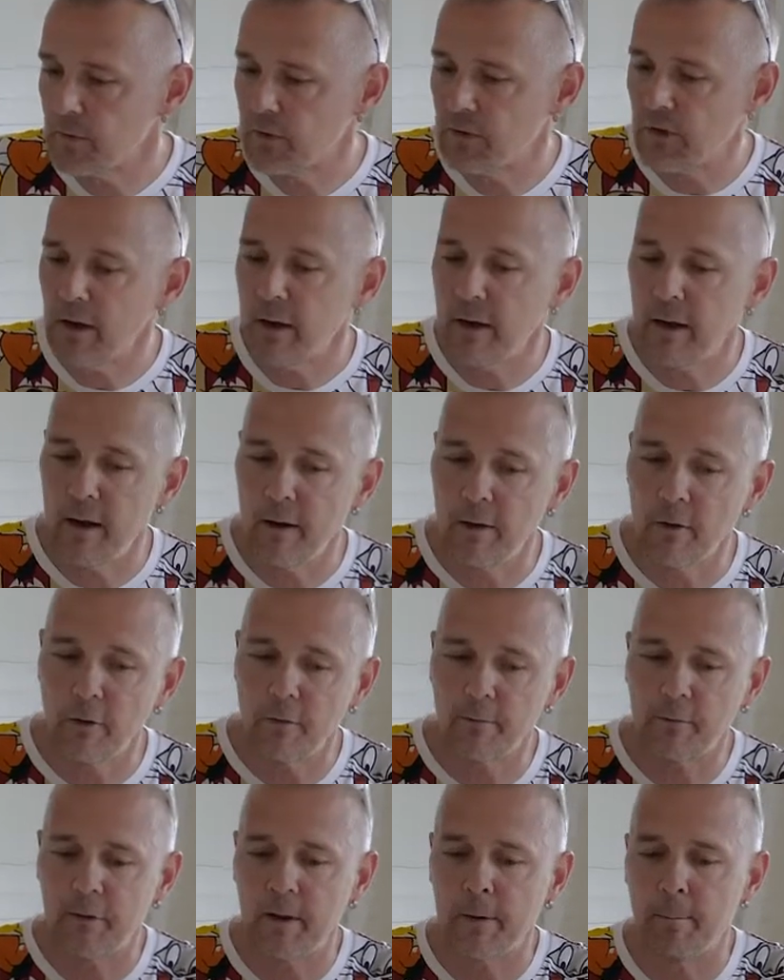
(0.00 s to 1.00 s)
Take care
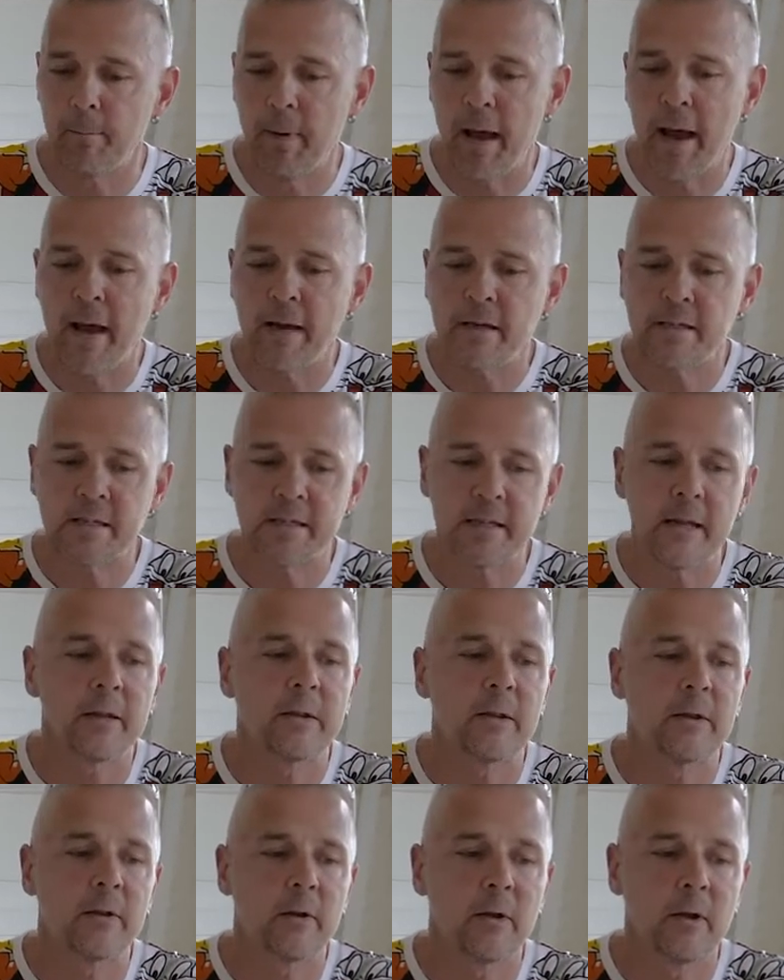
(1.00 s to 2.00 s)
of the bags
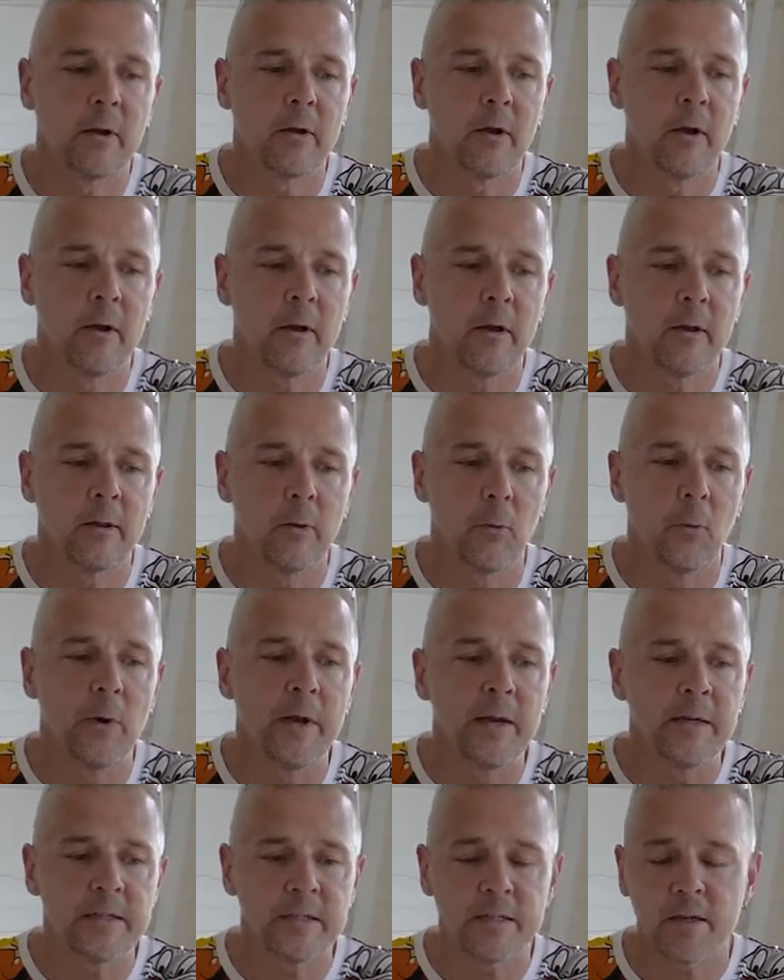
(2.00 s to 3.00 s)
that the
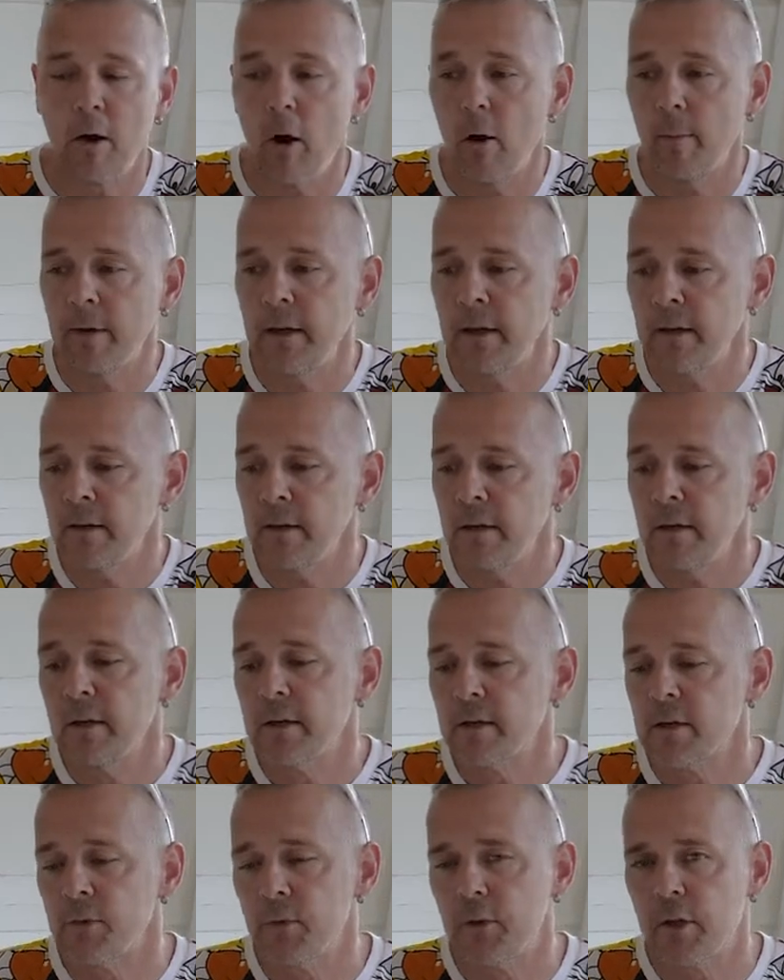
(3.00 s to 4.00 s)
wings come in,
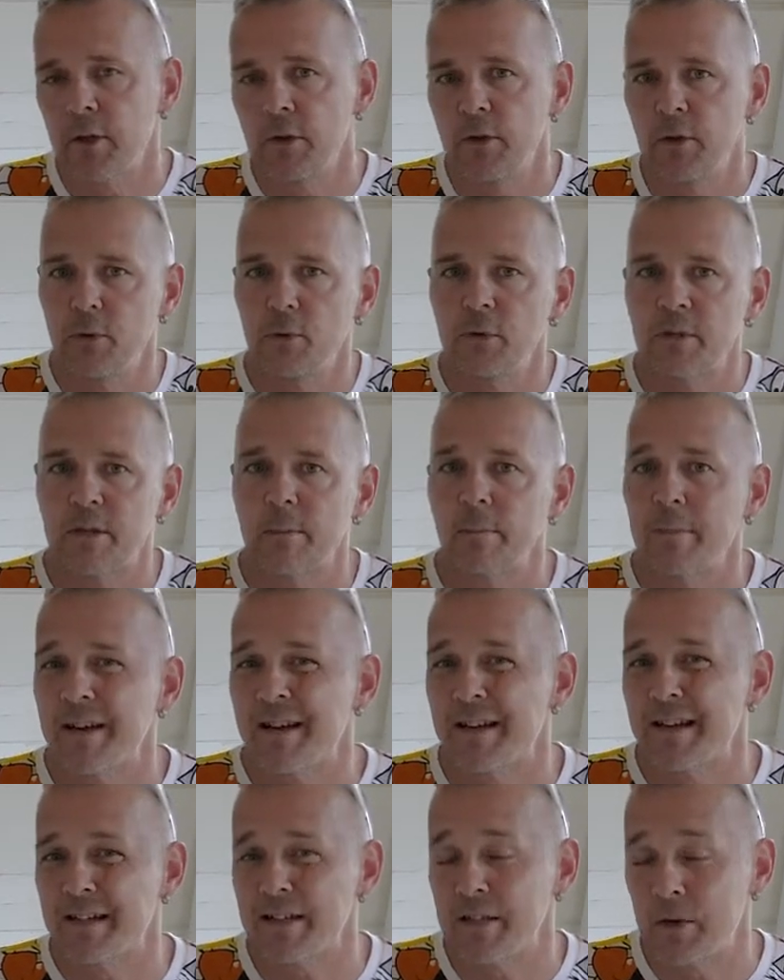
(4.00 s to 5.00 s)
so you can use them
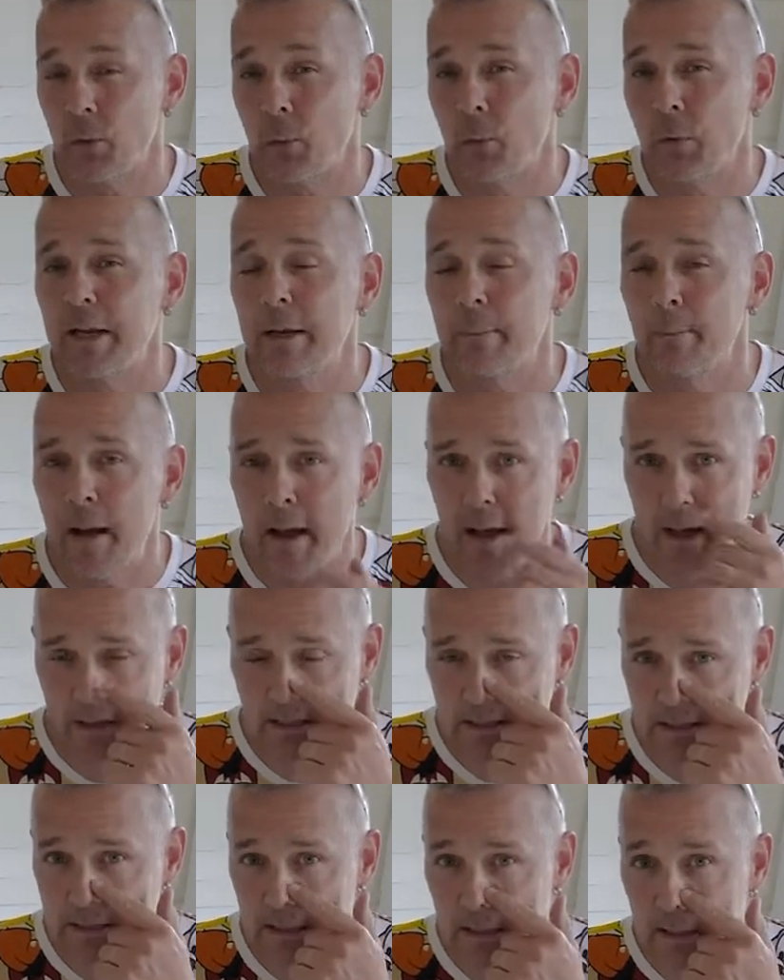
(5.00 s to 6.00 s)
as wing
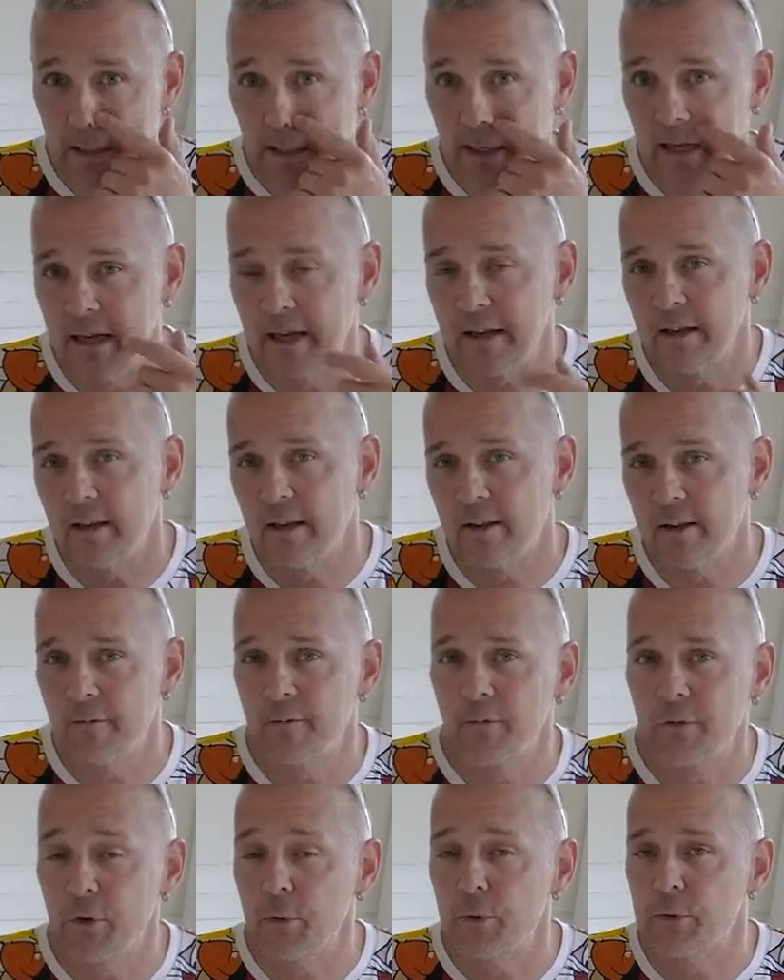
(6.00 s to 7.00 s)
bags in the
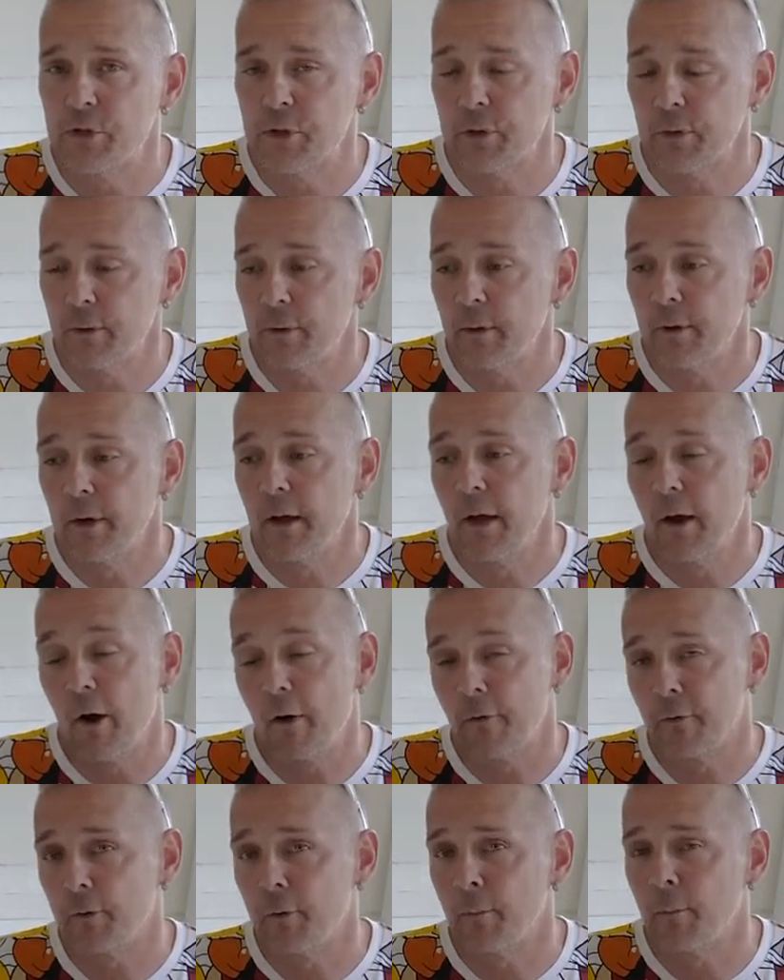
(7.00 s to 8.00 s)
future
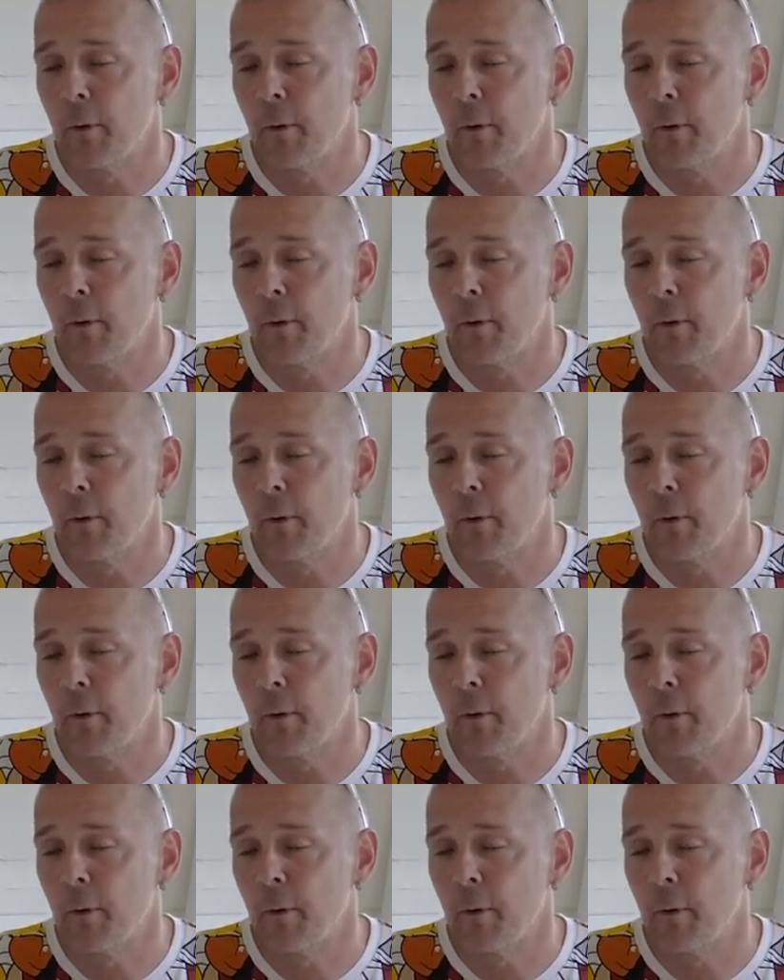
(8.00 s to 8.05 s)
after